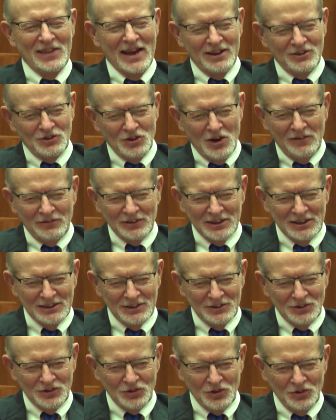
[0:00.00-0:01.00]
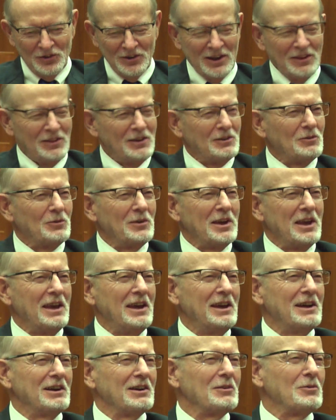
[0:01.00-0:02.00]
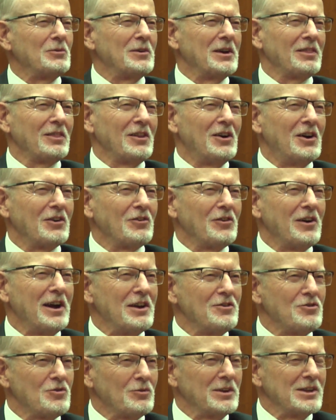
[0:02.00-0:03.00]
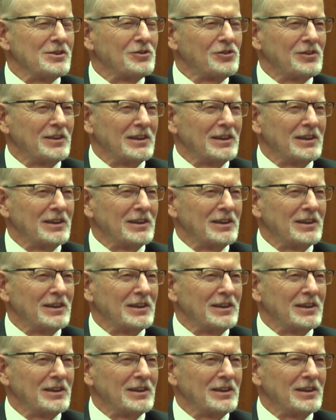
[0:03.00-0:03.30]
That's often a story that we hear with law graduates,